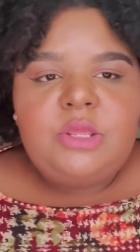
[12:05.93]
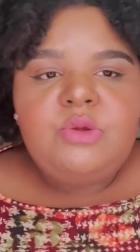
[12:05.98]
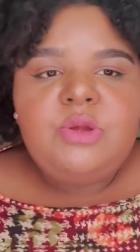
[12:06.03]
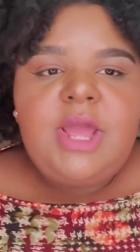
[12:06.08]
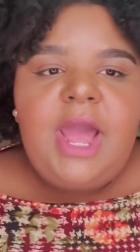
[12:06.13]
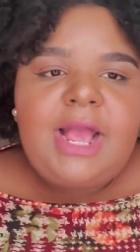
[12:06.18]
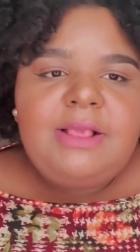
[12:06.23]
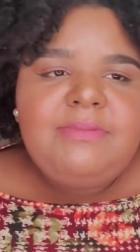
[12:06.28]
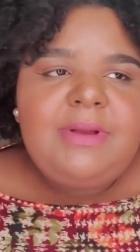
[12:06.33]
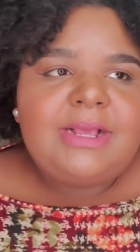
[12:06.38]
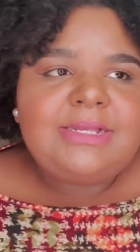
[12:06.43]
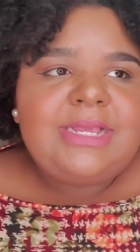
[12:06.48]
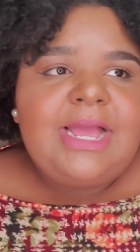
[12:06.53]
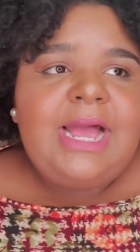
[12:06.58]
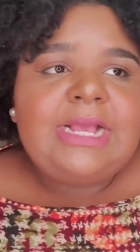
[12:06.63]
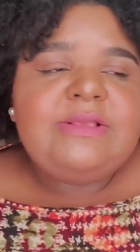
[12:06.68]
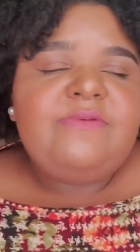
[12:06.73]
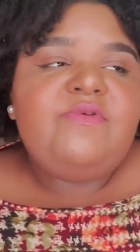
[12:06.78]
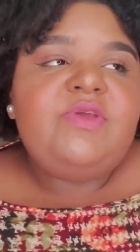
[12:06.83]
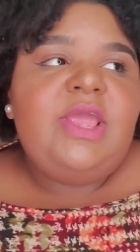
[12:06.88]
you guys my
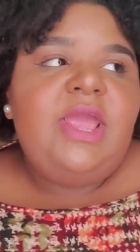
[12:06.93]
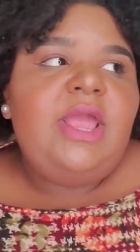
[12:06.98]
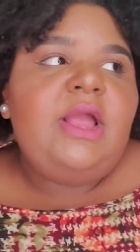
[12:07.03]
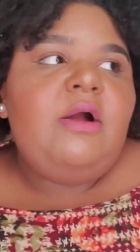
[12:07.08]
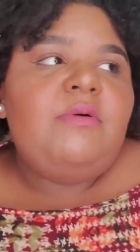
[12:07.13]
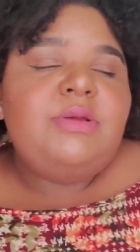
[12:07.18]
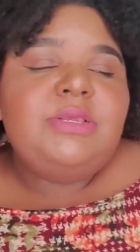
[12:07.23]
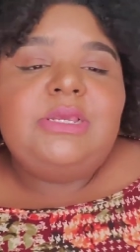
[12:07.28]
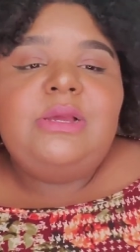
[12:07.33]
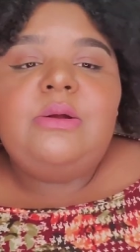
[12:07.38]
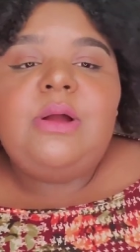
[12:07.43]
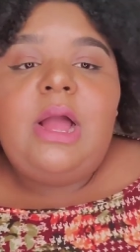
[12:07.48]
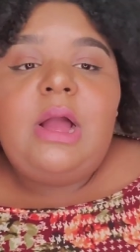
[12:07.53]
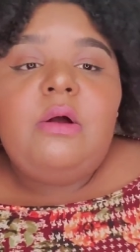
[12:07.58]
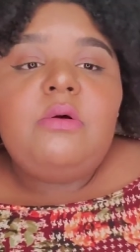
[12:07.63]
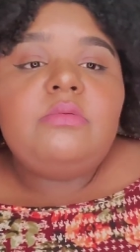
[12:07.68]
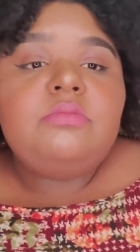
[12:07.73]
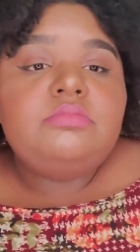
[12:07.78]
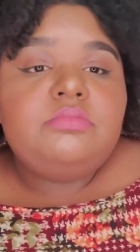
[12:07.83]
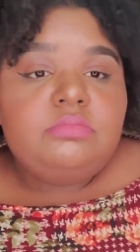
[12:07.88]
size, if you can't already tell
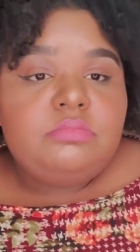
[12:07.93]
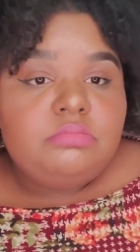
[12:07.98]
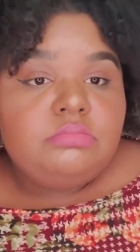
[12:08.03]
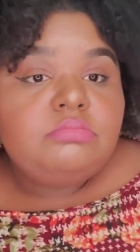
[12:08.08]
how